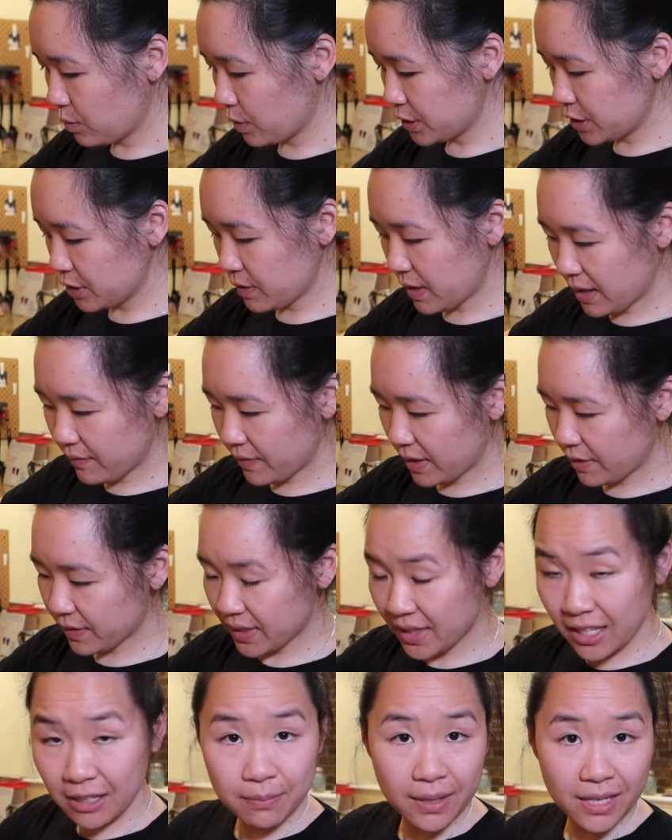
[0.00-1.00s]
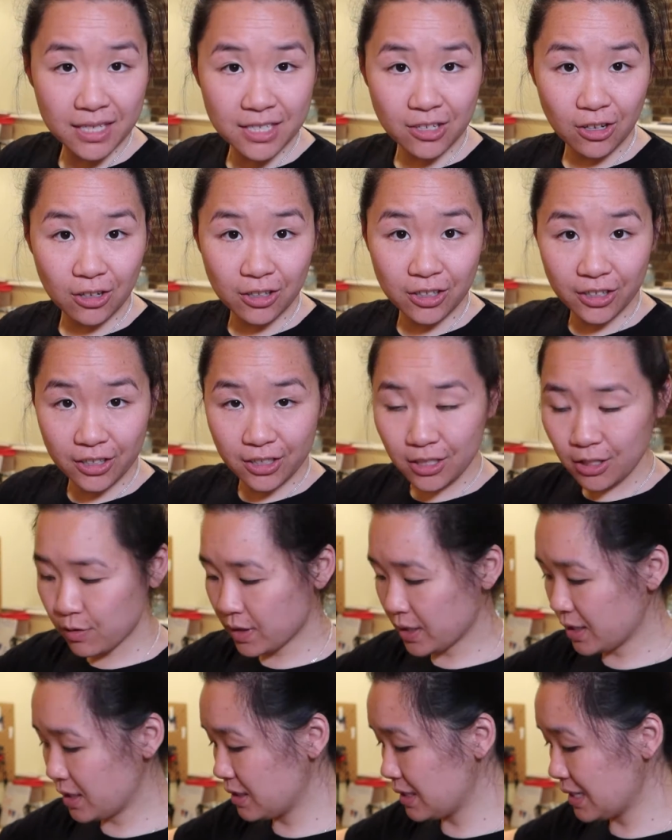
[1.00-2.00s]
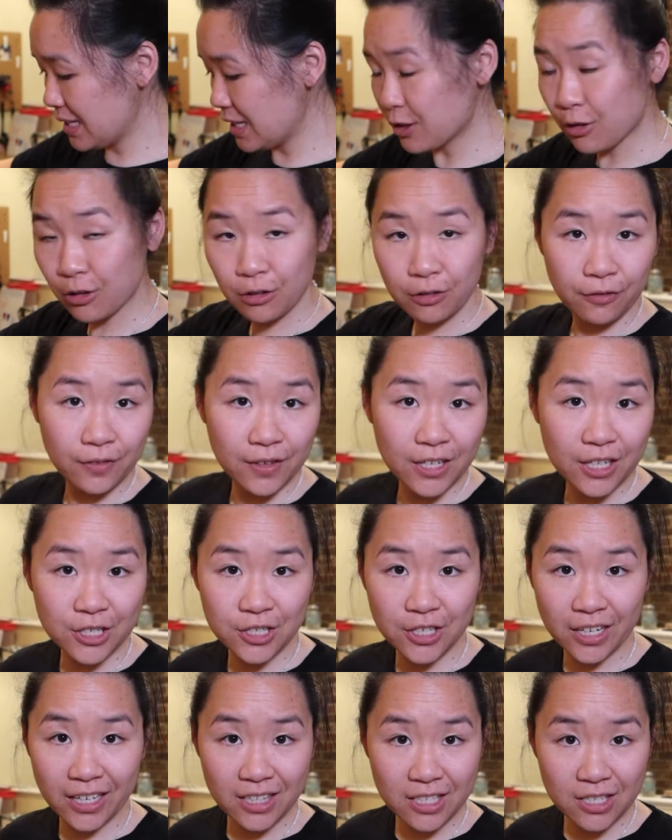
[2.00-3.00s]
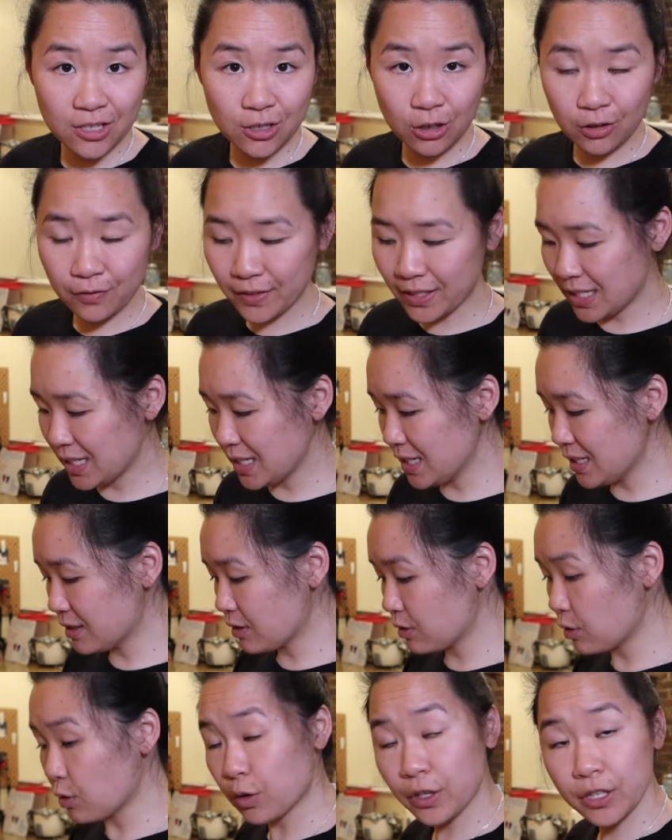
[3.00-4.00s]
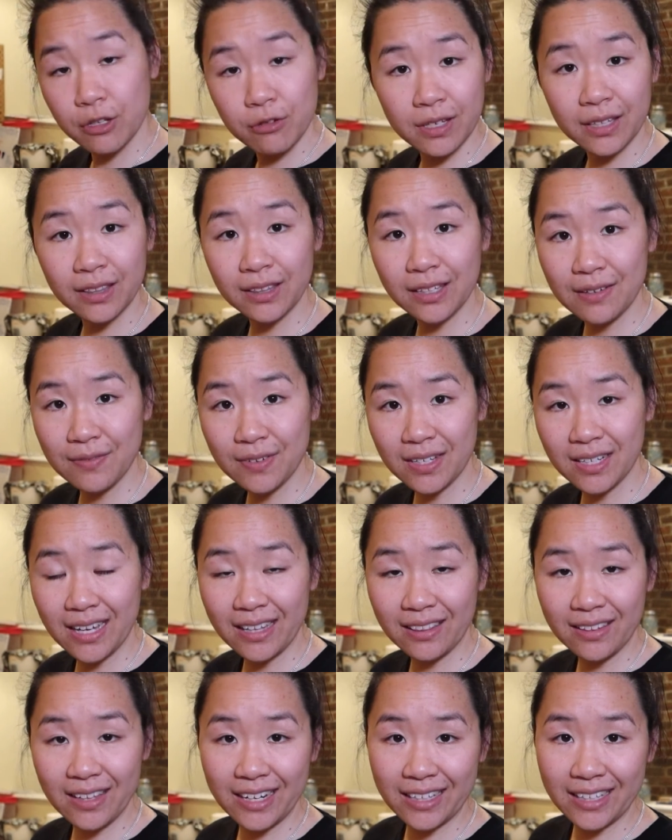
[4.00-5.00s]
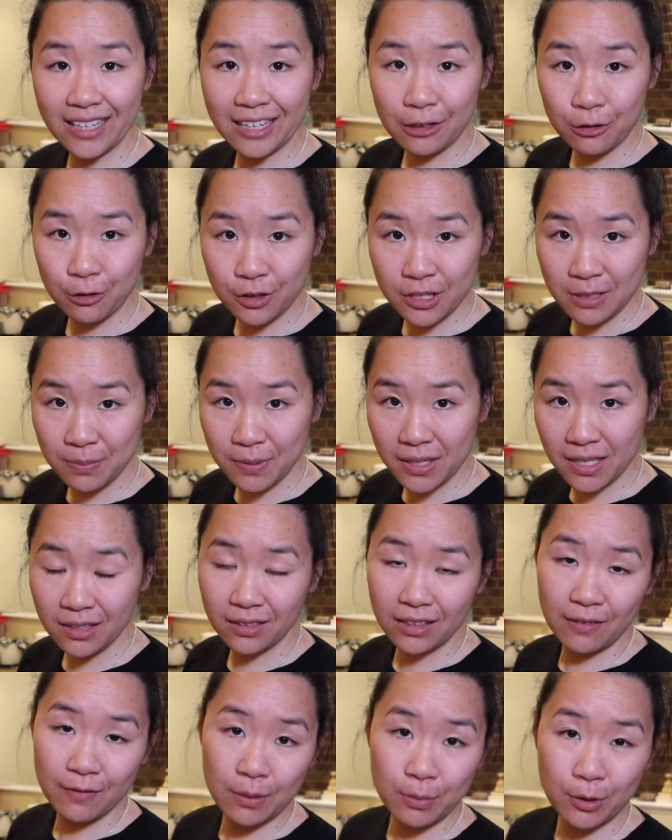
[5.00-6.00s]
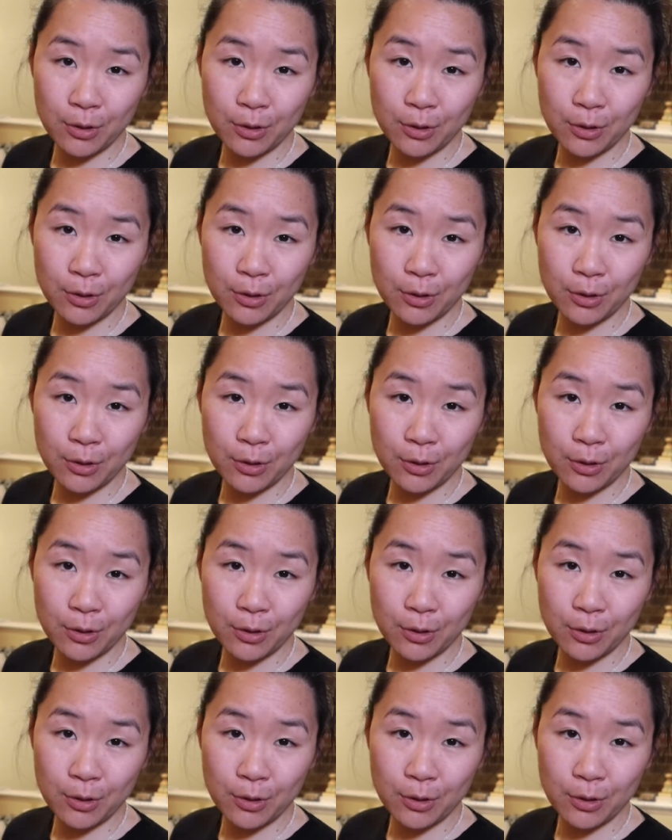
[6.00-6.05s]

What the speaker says: Once you have everything mixed all good, you can either finish and serve and eat, or you can leave it and let it get crispy, leave the